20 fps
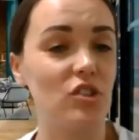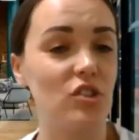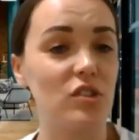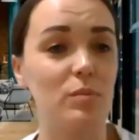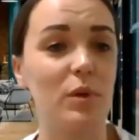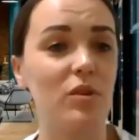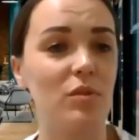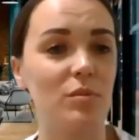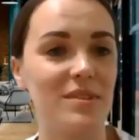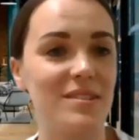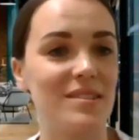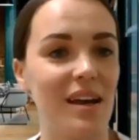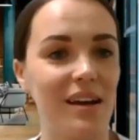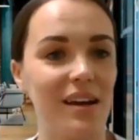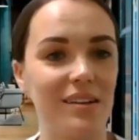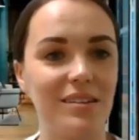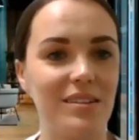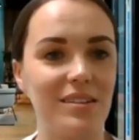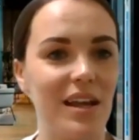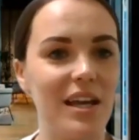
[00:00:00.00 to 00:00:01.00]
just becomes
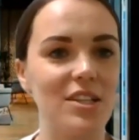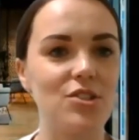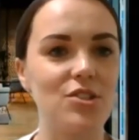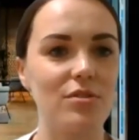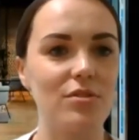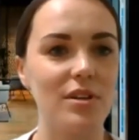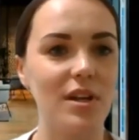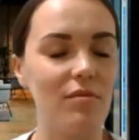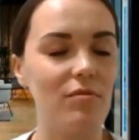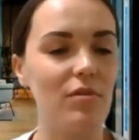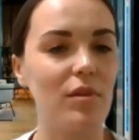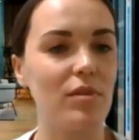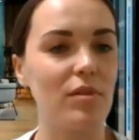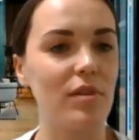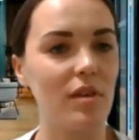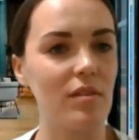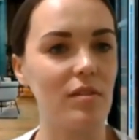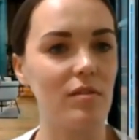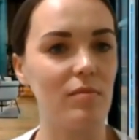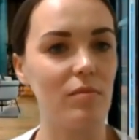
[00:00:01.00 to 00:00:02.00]
second nature in
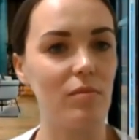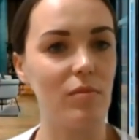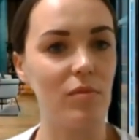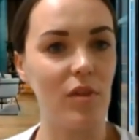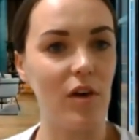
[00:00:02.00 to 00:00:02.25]
everything